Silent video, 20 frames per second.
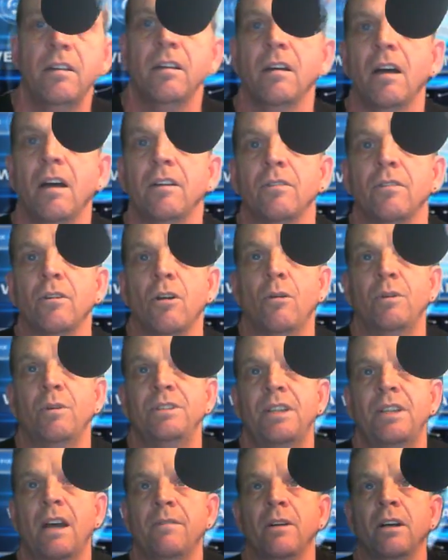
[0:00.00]
I don't always
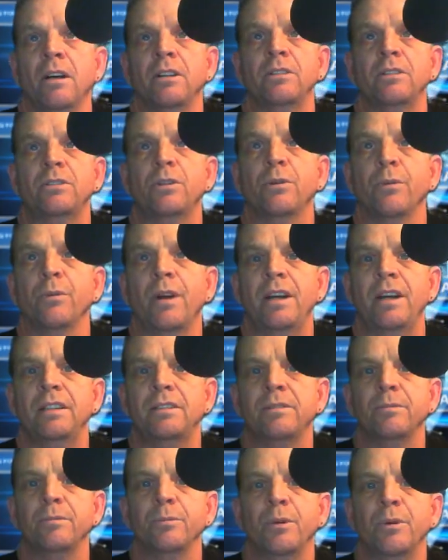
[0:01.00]
have a
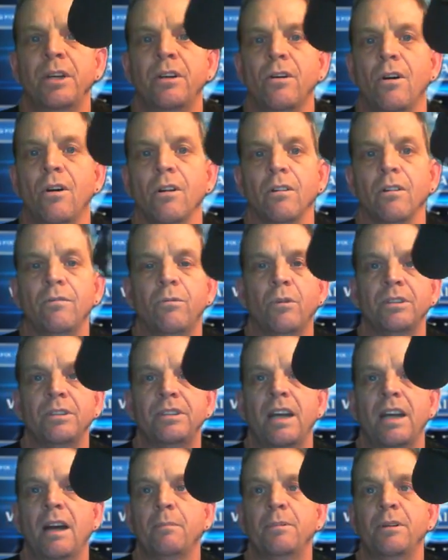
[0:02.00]
great recall of what's
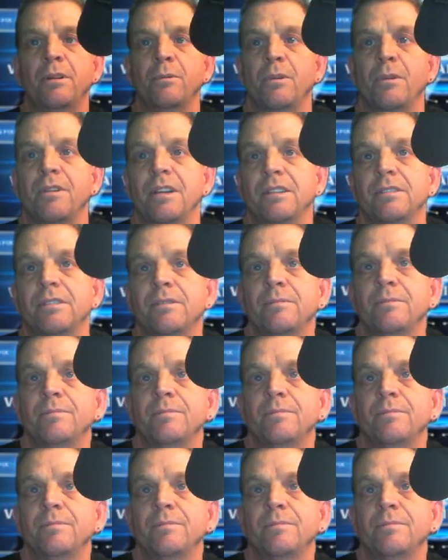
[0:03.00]
happened with it.